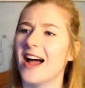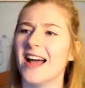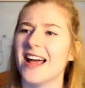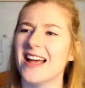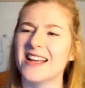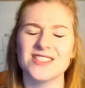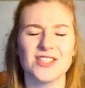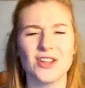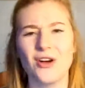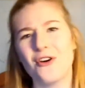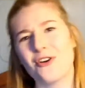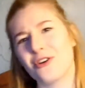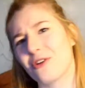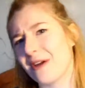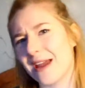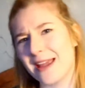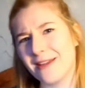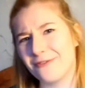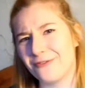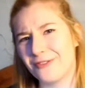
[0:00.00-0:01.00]
not a
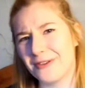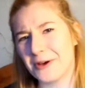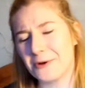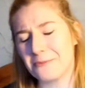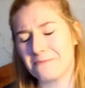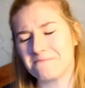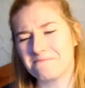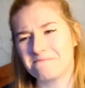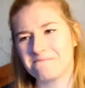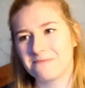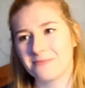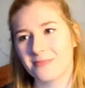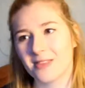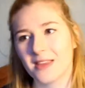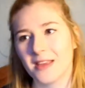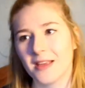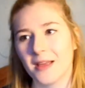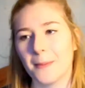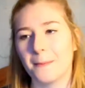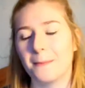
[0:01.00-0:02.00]
great film,
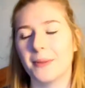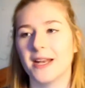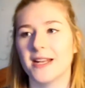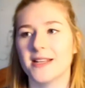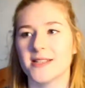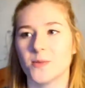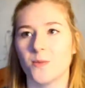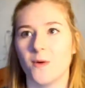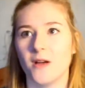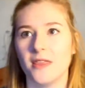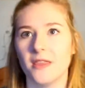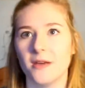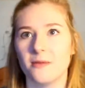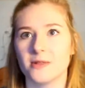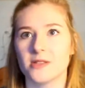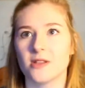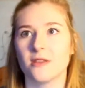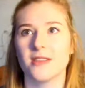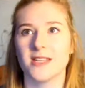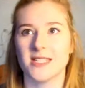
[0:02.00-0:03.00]
but it's one that
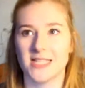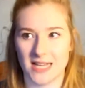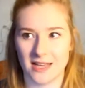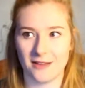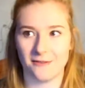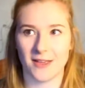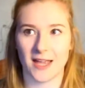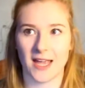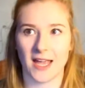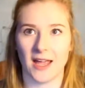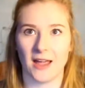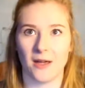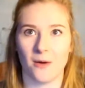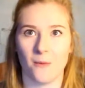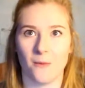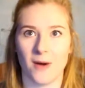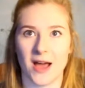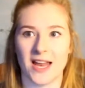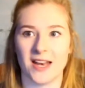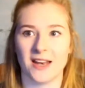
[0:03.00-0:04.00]
was on the TV
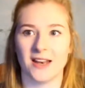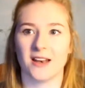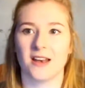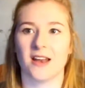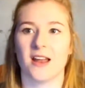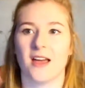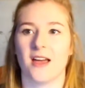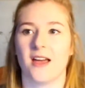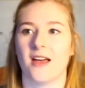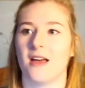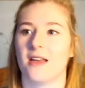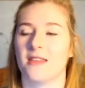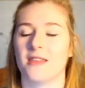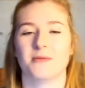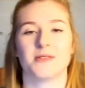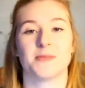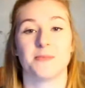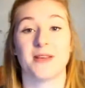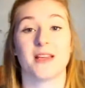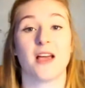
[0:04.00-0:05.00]
when there
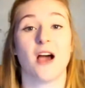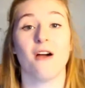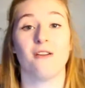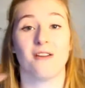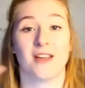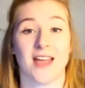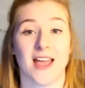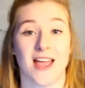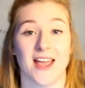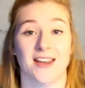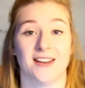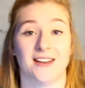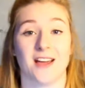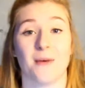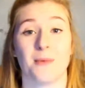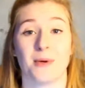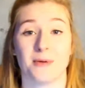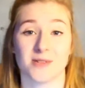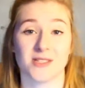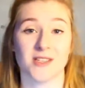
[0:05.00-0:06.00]
was a big hurricane
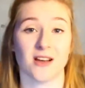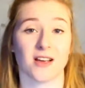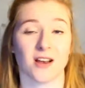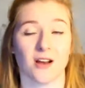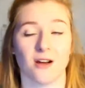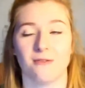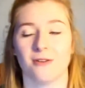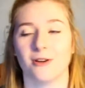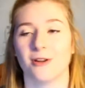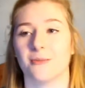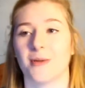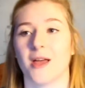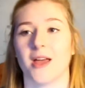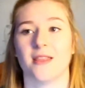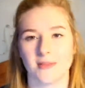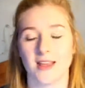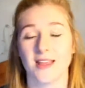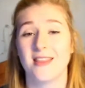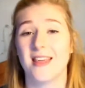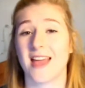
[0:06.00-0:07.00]
and we were stuck in our room,
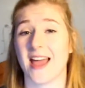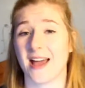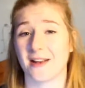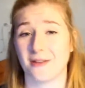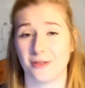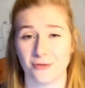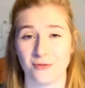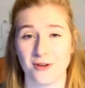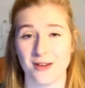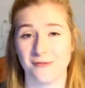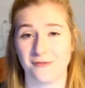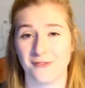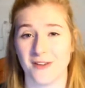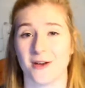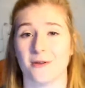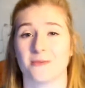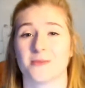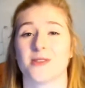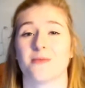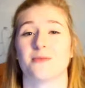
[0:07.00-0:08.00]
and they had 3
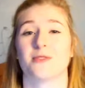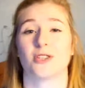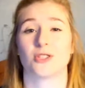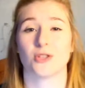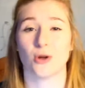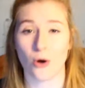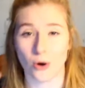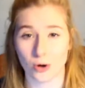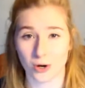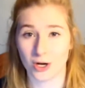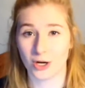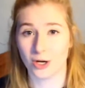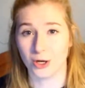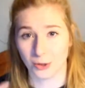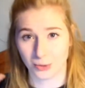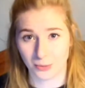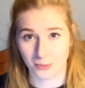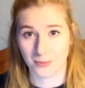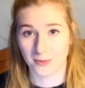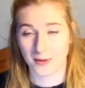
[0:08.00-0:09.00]
films that were just on a
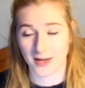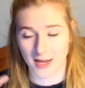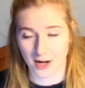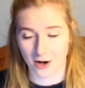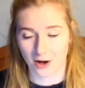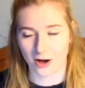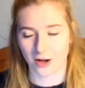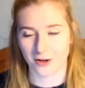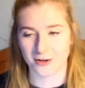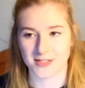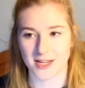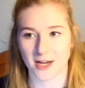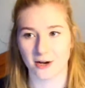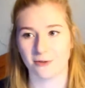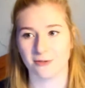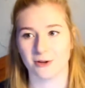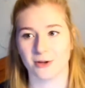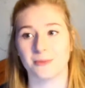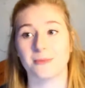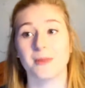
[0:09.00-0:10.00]
loop in our
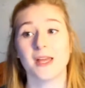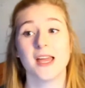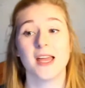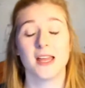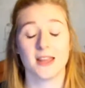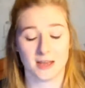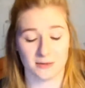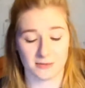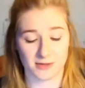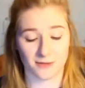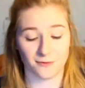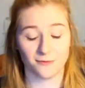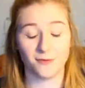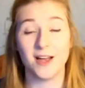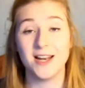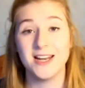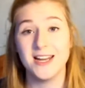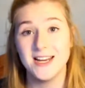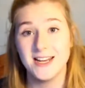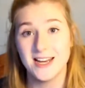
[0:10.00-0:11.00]
hotel room. That was
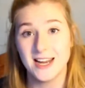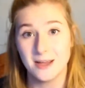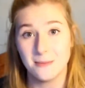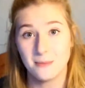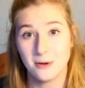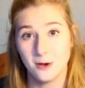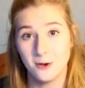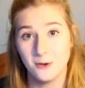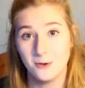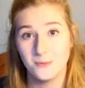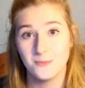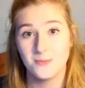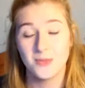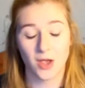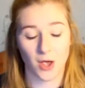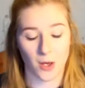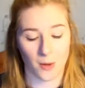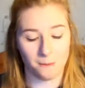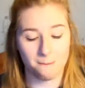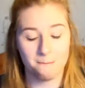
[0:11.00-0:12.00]
Finding Nemo,
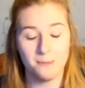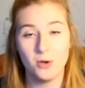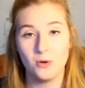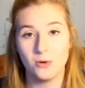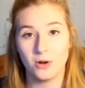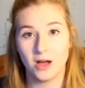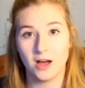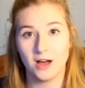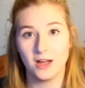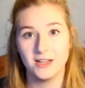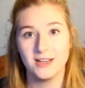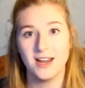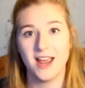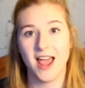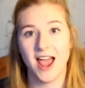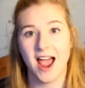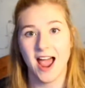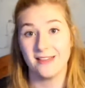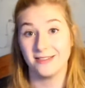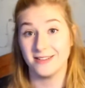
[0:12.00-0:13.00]
Mulan,
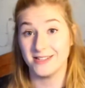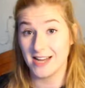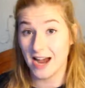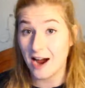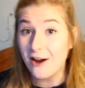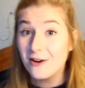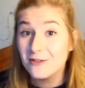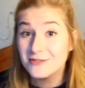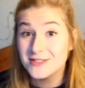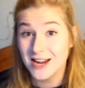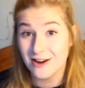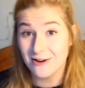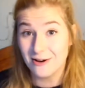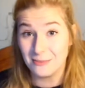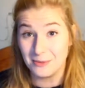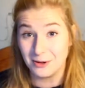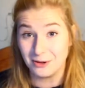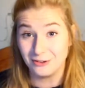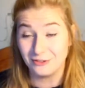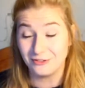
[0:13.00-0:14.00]
and the Tower of
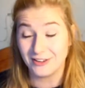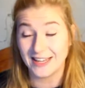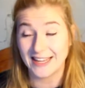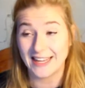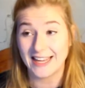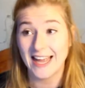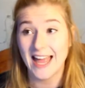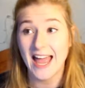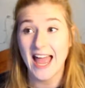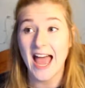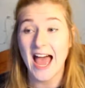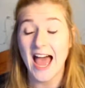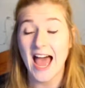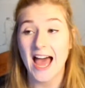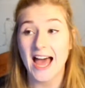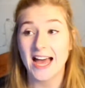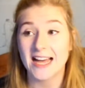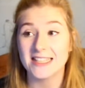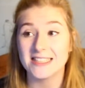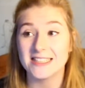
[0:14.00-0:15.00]
Terror movie.
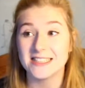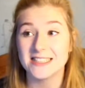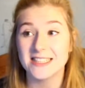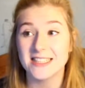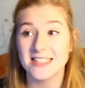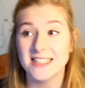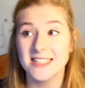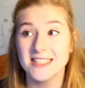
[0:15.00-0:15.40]
And